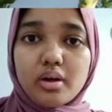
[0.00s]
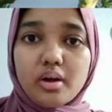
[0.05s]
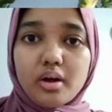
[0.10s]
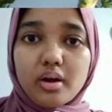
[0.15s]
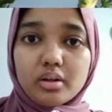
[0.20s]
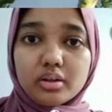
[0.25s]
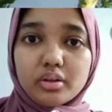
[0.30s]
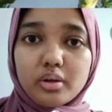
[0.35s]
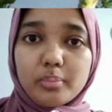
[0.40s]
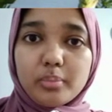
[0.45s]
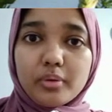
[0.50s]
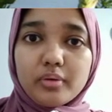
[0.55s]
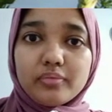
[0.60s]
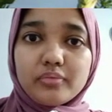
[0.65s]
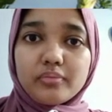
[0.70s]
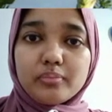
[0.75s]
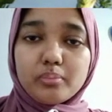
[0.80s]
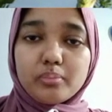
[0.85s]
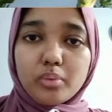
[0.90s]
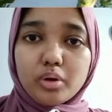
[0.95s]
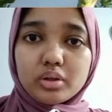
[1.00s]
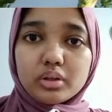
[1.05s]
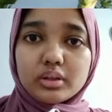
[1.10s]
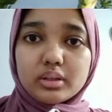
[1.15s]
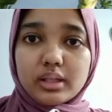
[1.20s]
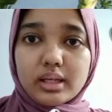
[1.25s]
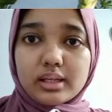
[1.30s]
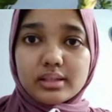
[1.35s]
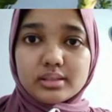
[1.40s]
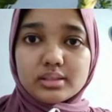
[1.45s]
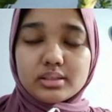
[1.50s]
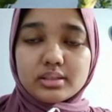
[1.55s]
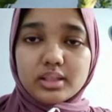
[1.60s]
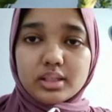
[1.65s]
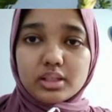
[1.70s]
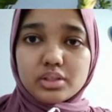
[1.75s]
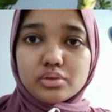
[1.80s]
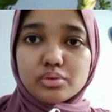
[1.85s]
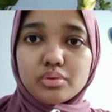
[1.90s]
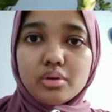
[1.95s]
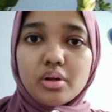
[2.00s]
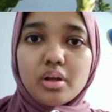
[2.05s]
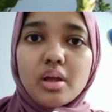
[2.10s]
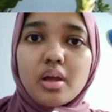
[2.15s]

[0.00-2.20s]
on top of both tense tissue,